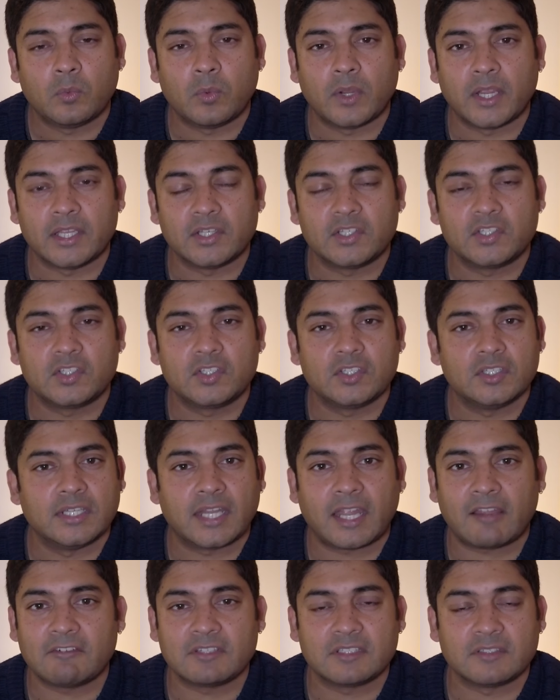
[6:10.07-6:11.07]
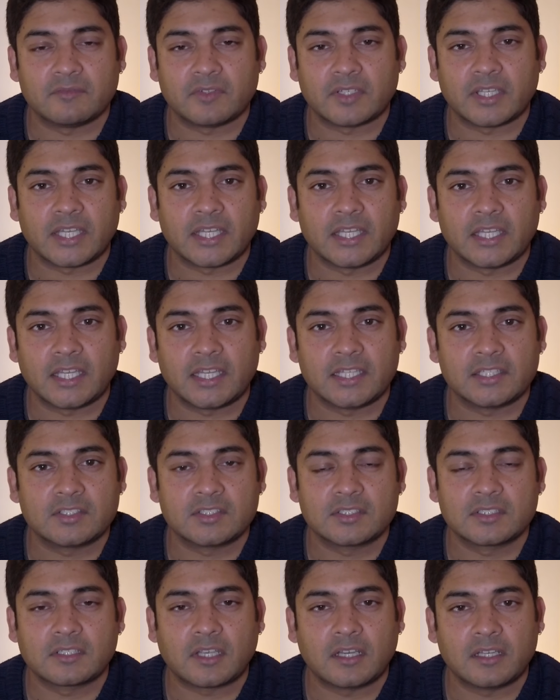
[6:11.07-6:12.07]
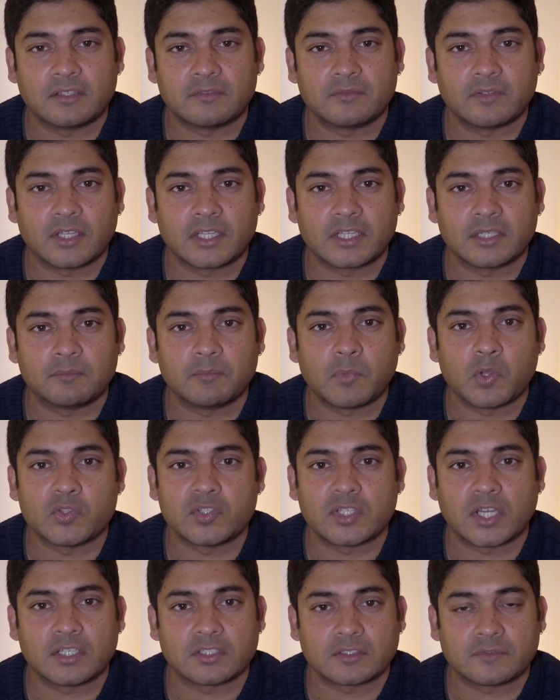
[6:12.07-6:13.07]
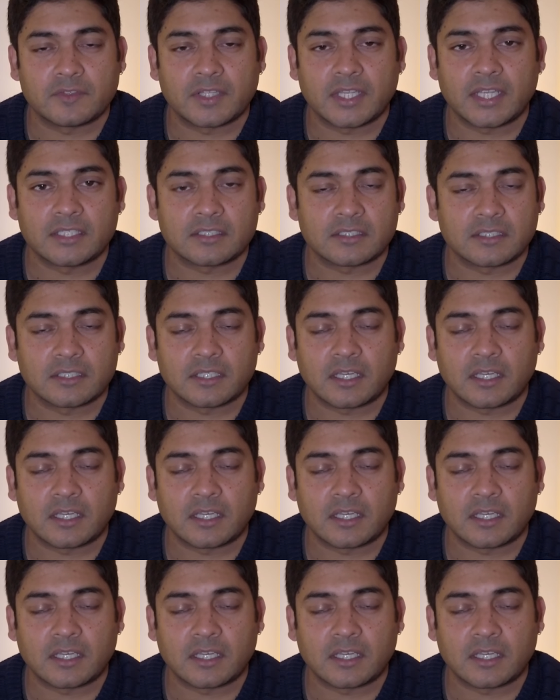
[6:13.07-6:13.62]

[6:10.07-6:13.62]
which narratively it's kind of like a montage of things,